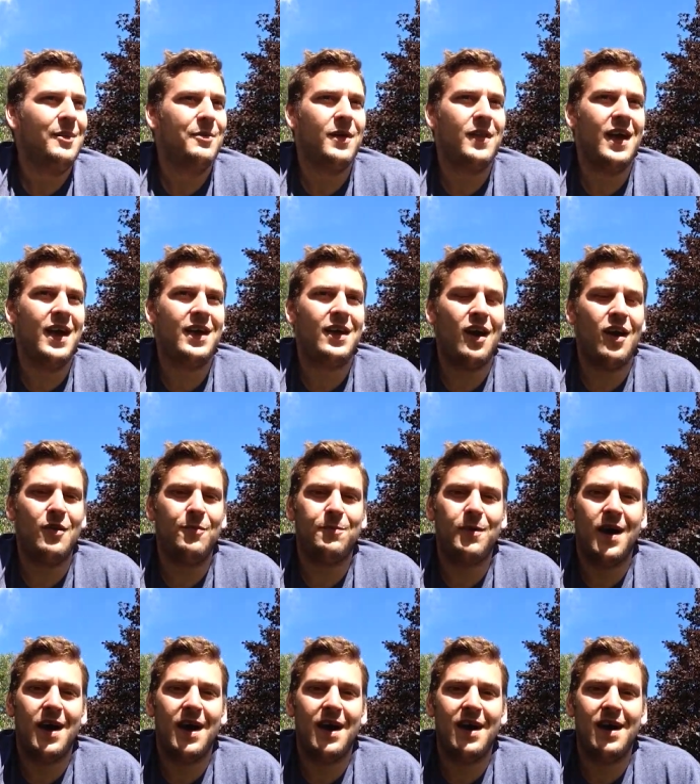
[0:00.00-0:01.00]
But there you go.
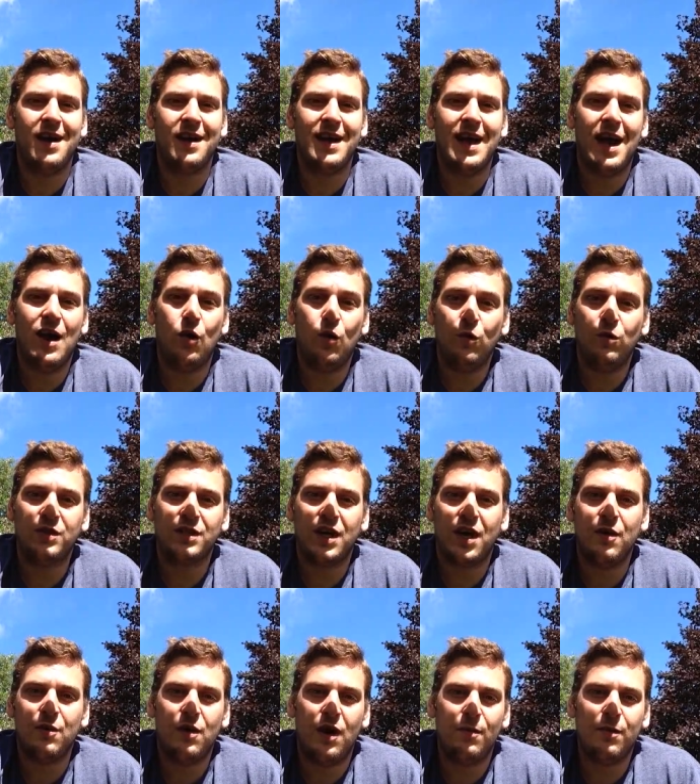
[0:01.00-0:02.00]
But uh, yeah,
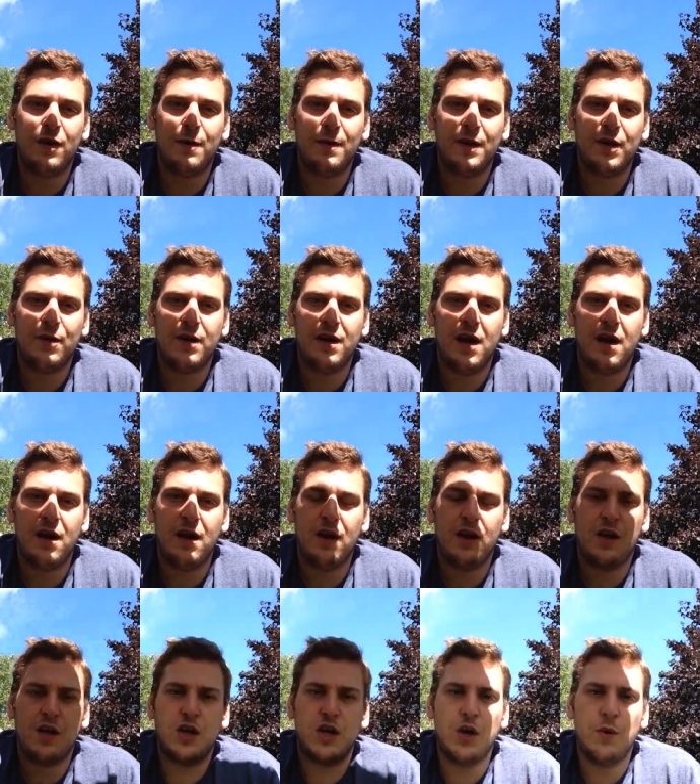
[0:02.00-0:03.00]
also I'm going to be doing
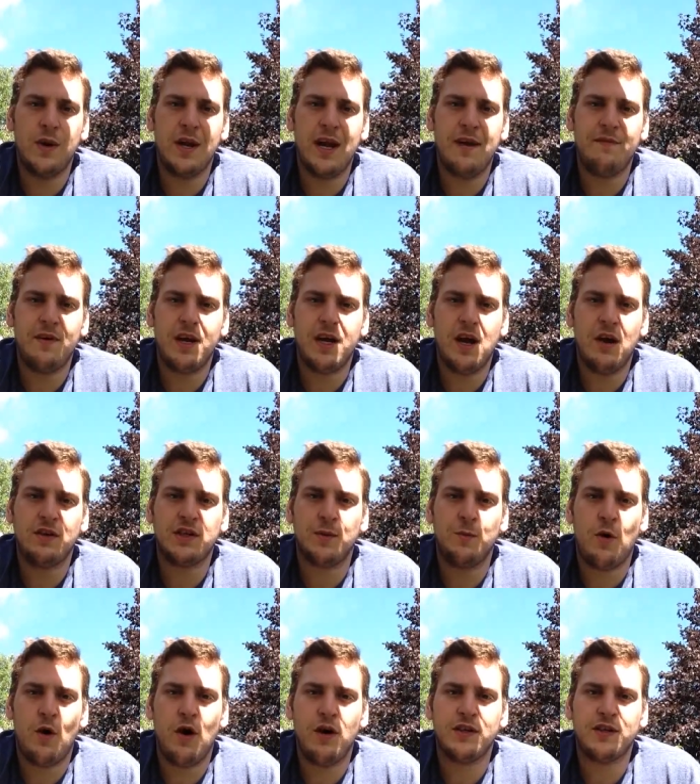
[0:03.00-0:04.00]
a Q and A video
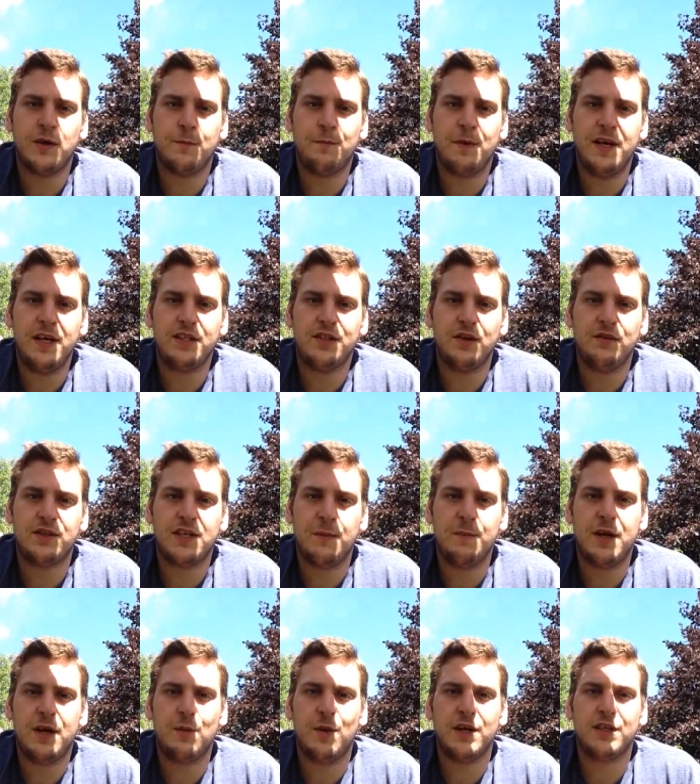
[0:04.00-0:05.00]
tomorrow, so please do
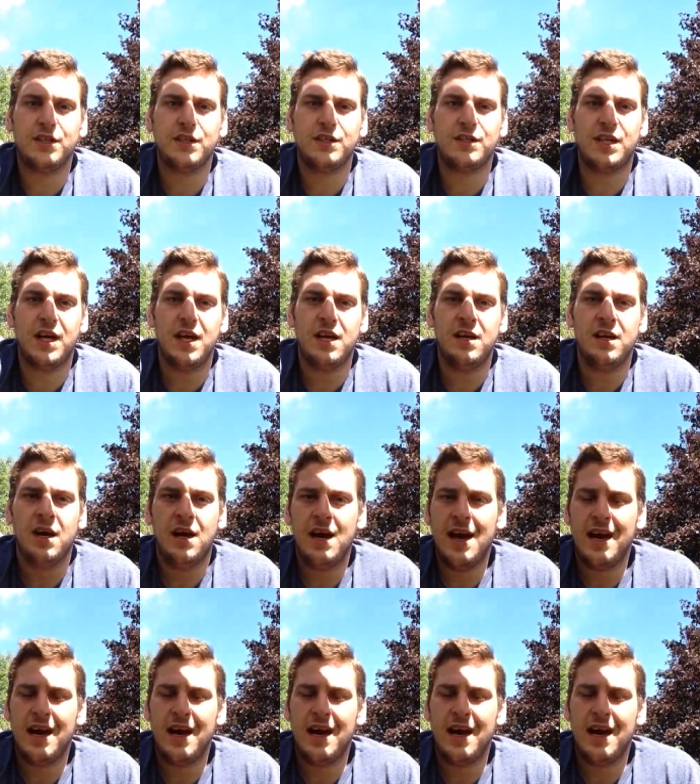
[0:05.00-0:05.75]
send me questions in.